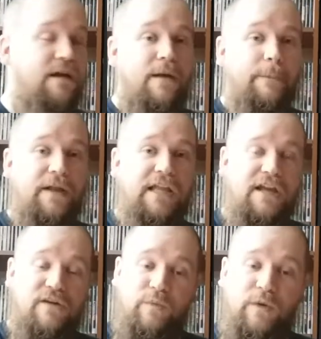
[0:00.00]
But they
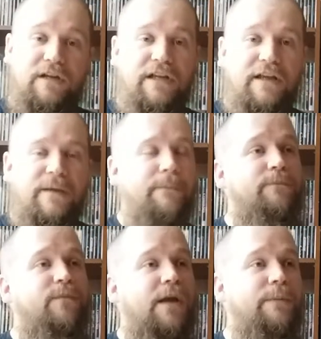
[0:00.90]
could really
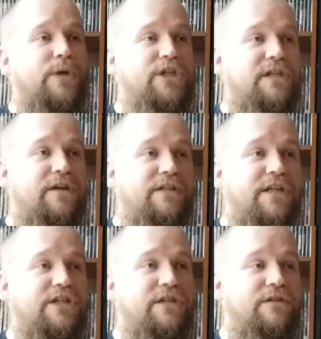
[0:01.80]
push their
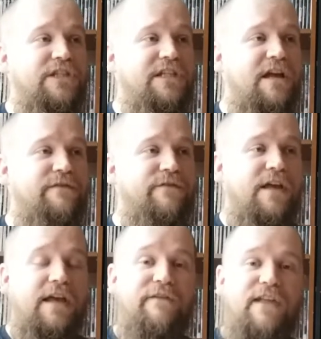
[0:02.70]
digital stuff
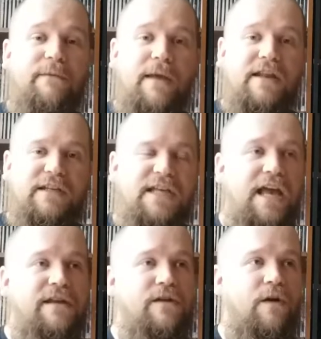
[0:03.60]
if they made it
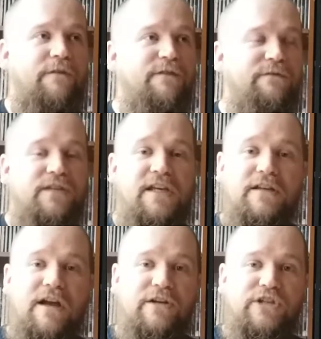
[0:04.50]
10 or 15
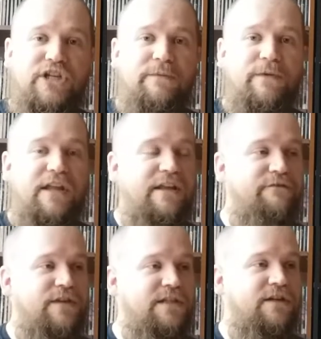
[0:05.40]
dollars cheaper than the
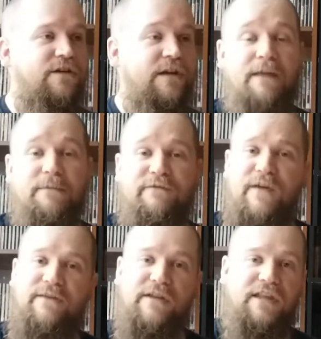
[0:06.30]
physical and i'd be
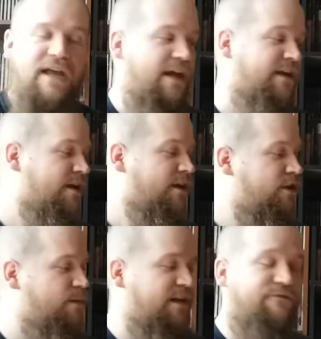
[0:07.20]
fine with that like
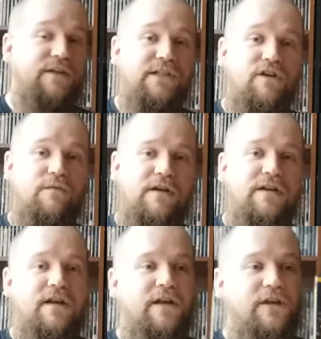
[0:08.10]
you want the physical one
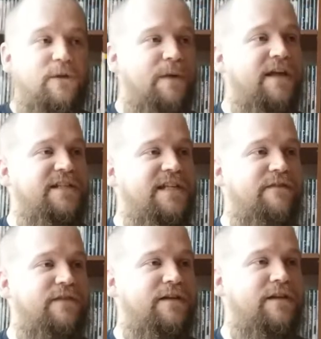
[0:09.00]
you pay
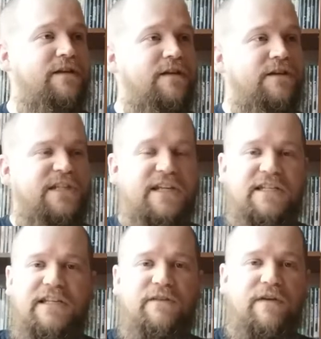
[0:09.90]
70
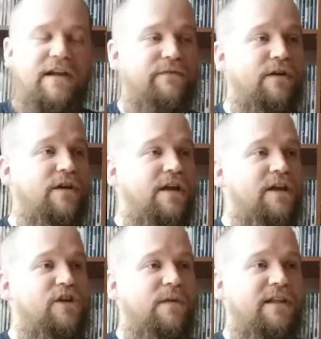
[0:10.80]
60 whatever
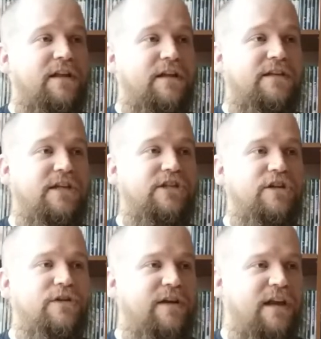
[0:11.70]
you want the
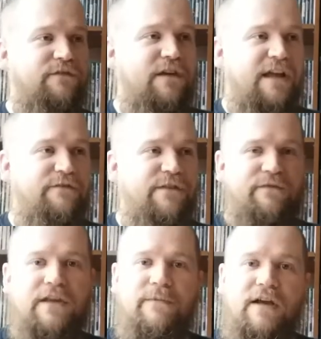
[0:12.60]
digital you get it for like
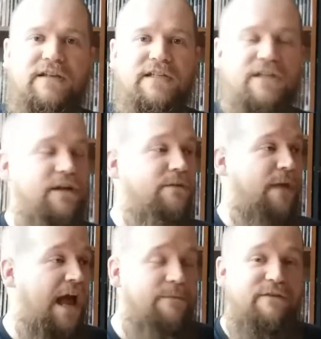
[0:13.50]
50 bucks you know i'd be